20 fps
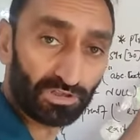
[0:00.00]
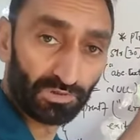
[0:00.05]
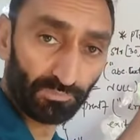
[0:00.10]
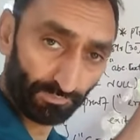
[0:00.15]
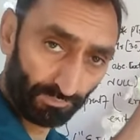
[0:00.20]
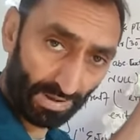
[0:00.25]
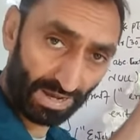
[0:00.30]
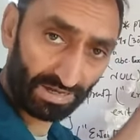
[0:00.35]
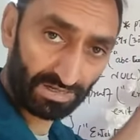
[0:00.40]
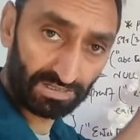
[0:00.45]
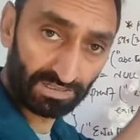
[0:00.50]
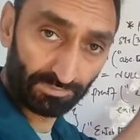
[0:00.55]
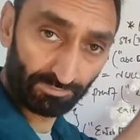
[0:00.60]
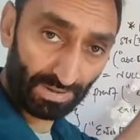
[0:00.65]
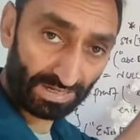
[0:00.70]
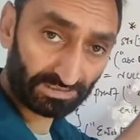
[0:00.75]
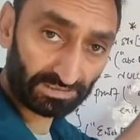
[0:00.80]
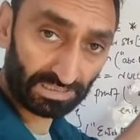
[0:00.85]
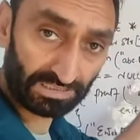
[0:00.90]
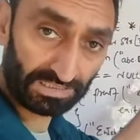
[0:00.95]

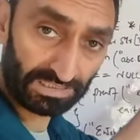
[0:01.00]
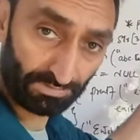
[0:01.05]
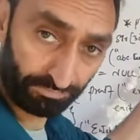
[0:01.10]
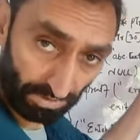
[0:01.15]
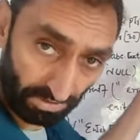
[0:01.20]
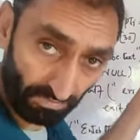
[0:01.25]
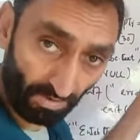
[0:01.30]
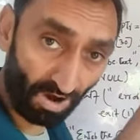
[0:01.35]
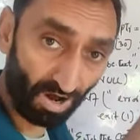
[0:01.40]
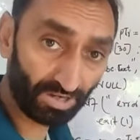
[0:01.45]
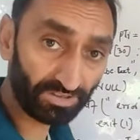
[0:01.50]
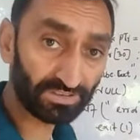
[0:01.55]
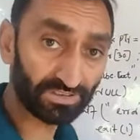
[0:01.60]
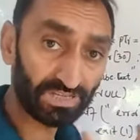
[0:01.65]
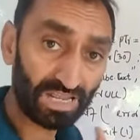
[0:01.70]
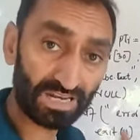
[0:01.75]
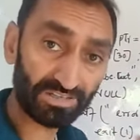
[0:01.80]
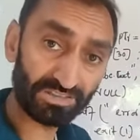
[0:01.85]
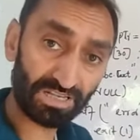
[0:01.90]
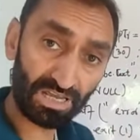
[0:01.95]
But if we want
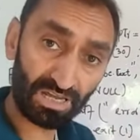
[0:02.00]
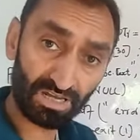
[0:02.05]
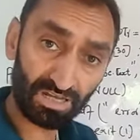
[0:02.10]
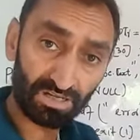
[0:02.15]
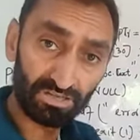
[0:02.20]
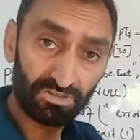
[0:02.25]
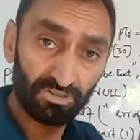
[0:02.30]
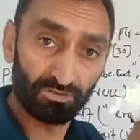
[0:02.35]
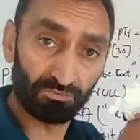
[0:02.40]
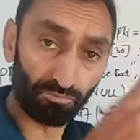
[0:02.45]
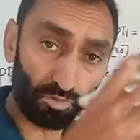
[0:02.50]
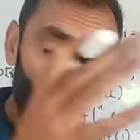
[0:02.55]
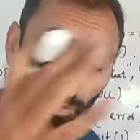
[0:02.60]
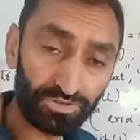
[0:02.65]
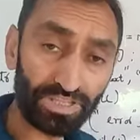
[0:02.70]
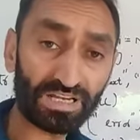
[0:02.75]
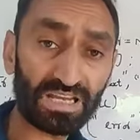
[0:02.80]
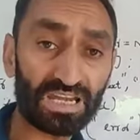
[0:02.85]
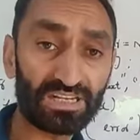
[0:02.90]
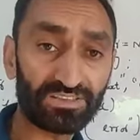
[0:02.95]
that both
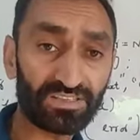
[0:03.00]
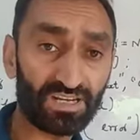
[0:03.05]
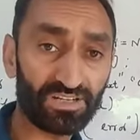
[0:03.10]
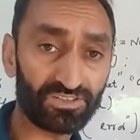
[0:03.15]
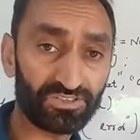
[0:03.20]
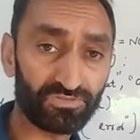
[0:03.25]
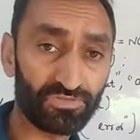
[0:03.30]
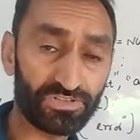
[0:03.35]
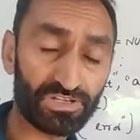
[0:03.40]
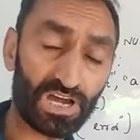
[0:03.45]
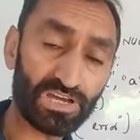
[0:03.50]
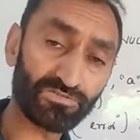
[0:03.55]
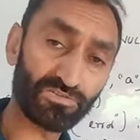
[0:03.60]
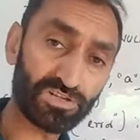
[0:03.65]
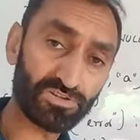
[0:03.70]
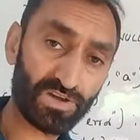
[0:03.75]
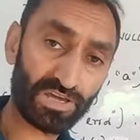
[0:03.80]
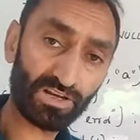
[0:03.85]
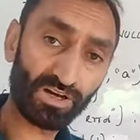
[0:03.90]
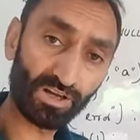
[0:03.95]
the contents which
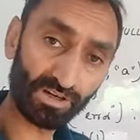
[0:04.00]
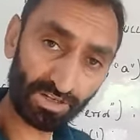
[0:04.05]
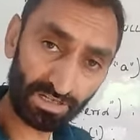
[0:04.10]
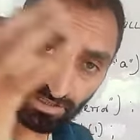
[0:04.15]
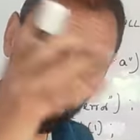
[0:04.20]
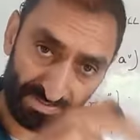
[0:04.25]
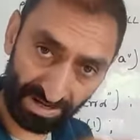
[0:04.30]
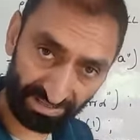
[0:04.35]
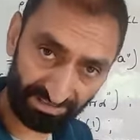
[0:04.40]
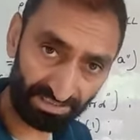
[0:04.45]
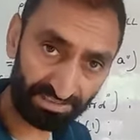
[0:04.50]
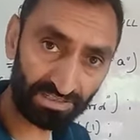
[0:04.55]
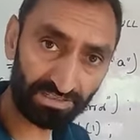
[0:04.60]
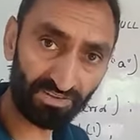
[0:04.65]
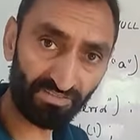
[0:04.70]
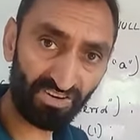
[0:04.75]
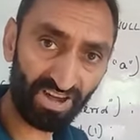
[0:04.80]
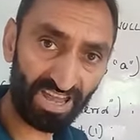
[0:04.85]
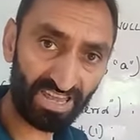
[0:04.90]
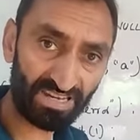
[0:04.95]
were already present in the
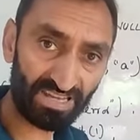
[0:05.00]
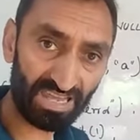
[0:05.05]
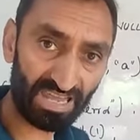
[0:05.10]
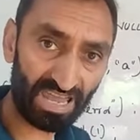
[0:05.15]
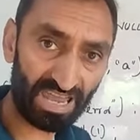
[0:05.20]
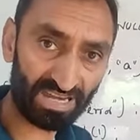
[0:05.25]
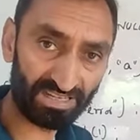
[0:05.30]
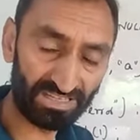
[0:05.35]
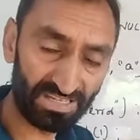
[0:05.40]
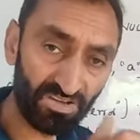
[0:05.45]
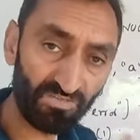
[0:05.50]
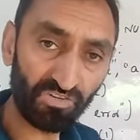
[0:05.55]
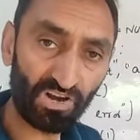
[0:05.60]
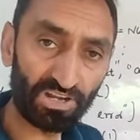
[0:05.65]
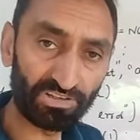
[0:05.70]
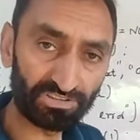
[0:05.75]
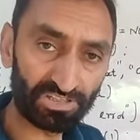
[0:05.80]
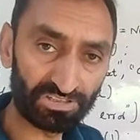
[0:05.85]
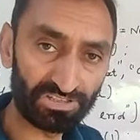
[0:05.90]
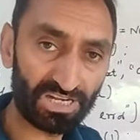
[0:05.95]
file and new
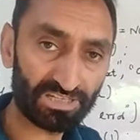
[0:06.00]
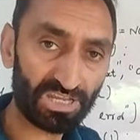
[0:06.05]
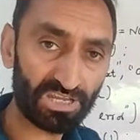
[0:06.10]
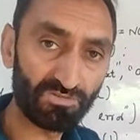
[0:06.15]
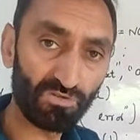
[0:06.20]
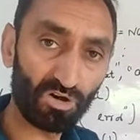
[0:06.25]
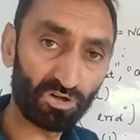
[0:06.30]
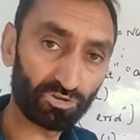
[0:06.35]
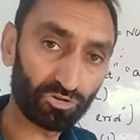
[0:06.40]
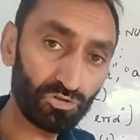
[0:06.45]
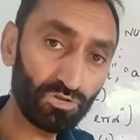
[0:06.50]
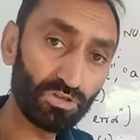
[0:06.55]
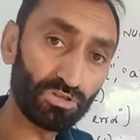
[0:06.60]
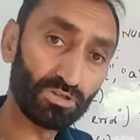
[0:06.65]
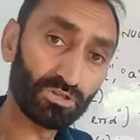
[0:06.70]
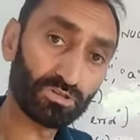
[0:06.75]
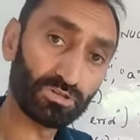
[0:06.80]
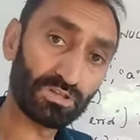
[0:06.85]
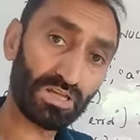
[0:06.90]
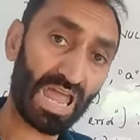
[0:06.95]
content that I want to
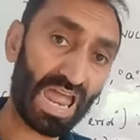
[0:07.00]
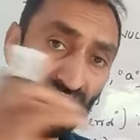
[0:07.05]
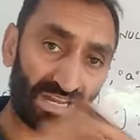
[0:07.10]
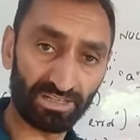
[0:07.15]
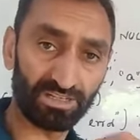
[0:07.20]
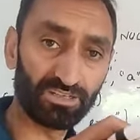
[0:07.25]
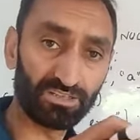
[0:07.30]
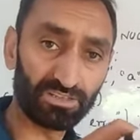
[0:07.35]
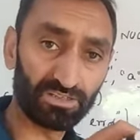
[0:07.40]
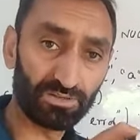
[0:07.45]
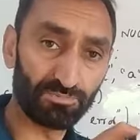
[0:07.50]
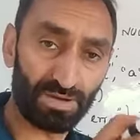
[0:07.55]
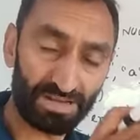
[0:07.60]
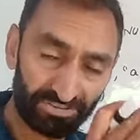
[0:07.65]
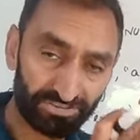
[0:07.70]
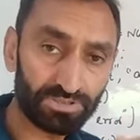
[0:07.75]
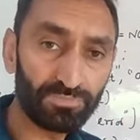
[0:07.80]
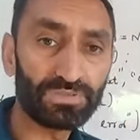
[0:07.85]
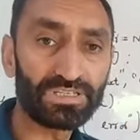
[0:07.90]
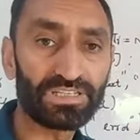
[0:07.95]
add
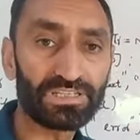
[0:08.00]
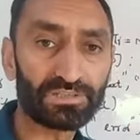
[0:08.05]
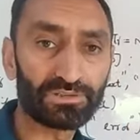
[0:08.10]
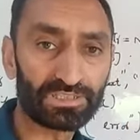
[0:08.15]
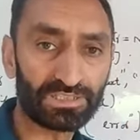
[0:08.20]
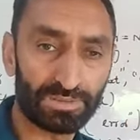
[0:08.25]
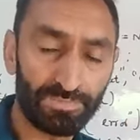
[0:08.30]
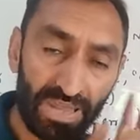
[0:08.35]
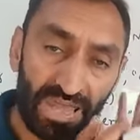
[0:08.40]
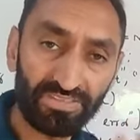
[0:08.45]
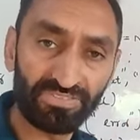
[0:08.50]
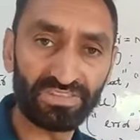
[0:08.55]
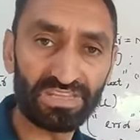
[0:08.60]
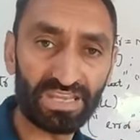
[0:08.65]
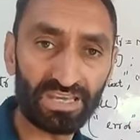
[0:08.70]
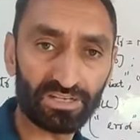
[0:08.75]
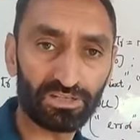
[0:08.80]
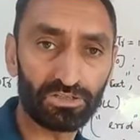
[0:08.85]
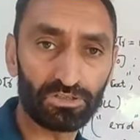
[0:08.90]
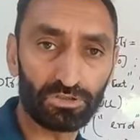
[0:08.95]
must be remain
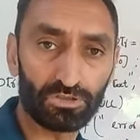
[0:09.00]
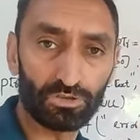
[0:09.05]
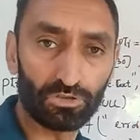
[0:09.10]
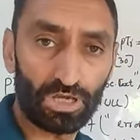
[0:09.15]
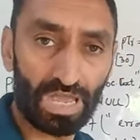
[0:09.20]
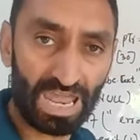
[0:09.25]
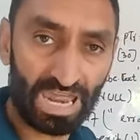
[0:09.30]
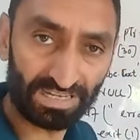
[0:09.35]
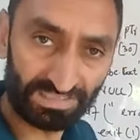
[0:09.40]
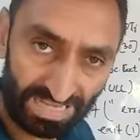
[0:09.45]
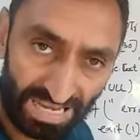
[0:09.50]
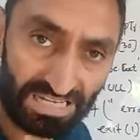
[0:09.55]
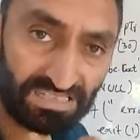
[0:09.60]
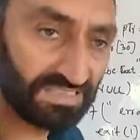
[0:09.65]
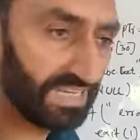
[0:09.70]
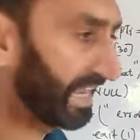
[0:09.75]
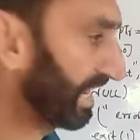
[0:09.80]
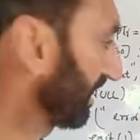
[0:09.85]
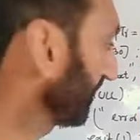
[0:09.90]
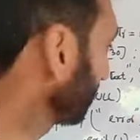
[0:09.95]
there. At that
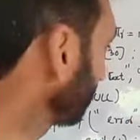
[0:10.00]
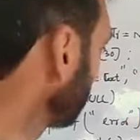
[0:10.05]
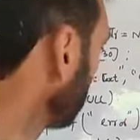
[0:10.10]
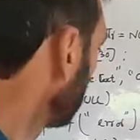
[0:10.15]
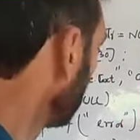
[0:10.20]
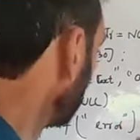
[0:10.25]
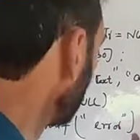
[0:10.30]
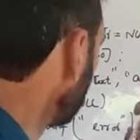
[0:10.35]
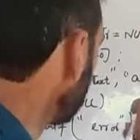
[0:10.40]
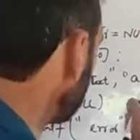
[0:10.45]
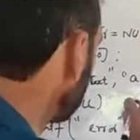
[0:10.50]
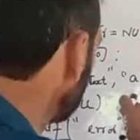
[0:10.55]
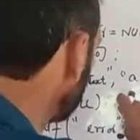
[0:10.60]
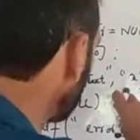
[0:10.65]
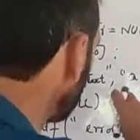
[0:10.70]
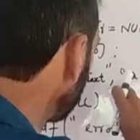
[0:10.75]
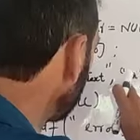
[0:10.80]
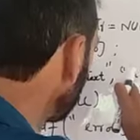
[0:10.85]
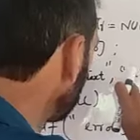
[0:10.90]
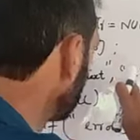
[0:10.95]
case, we
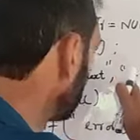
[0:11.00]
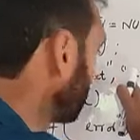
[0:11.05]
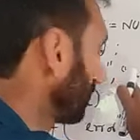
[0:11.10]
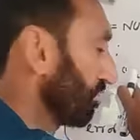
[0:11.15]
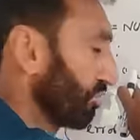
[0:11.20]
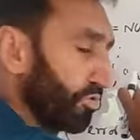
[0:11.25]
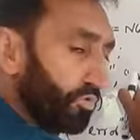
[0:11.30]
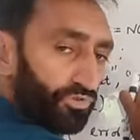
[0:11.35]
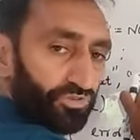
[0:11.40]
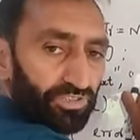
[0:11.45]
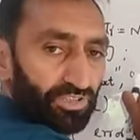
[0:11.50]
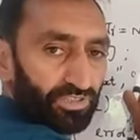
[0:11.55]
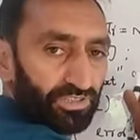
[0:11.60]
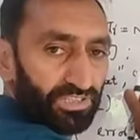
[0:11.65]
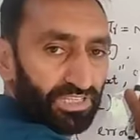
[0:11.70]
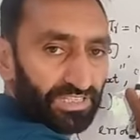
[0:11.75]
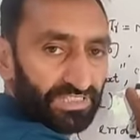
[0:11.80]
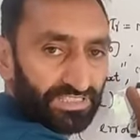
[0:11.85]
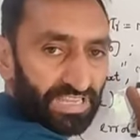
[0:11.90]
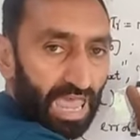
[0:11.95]
should use
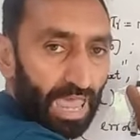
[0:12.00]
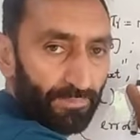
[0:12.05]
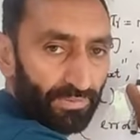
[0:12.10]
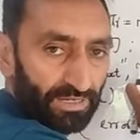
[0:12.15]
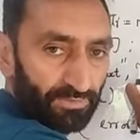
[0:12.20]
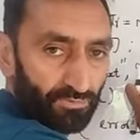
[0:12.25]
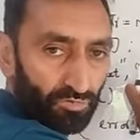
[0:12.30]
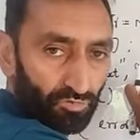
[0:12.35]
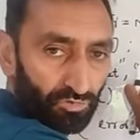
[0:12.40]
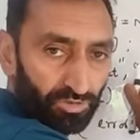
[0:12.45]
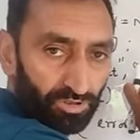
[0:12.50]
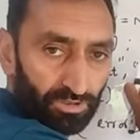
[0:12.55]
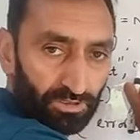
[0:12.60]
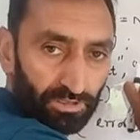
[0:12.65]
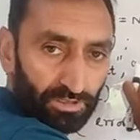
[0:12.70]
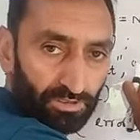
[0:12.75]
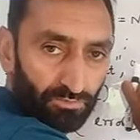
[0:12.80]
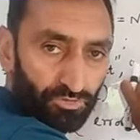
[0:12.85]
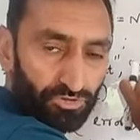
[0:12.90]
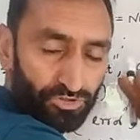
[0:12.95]
this append mode.
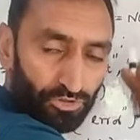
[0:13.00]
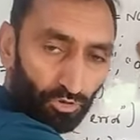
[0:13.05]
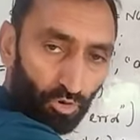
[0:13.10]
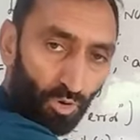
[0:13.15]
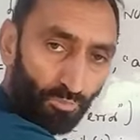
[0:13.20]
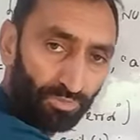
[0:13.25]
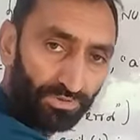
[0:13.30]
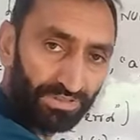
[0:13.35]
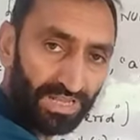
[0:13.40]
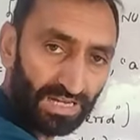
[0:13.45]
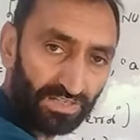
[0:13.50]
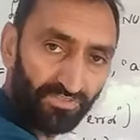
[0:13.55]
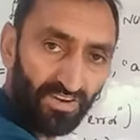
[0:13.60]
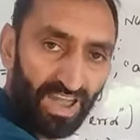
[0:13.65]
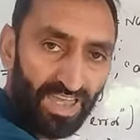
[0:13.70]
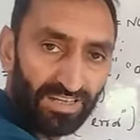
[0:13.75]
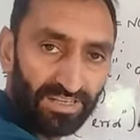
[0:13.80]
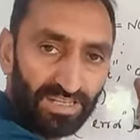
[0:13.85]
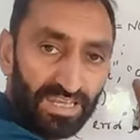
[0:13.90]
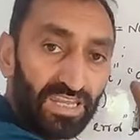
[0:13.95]
We should open that
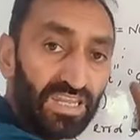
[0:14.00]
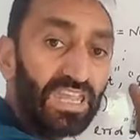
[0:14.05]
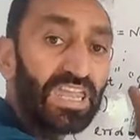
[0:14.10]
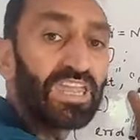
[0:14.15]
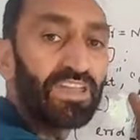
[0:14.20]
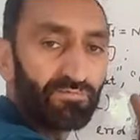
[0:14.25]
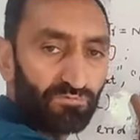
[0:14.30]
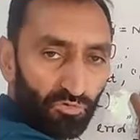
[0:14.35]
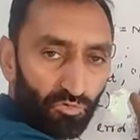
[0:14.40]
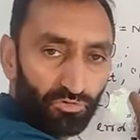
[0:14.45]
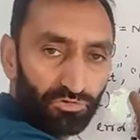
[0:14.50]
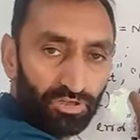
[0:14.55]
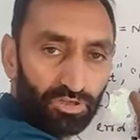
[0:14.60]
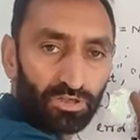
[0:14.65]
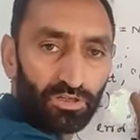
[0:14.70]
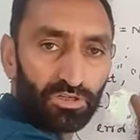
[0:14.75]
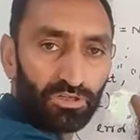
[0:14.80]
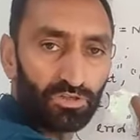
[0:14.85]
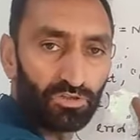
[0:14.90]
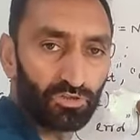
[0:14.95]
file in A mode.
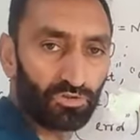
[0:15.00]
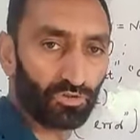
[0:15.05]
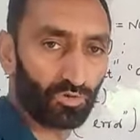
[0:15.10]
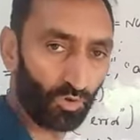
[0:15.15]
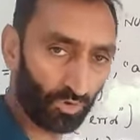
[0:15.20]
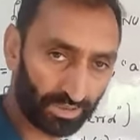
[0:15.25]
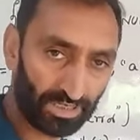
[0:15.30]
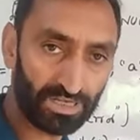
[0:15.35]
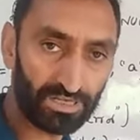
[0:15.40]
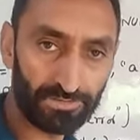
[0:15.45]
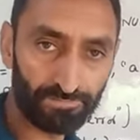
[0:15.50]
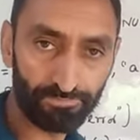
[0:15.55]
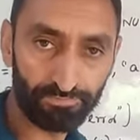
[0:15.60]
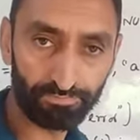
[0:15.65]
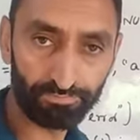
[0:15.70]
Okay?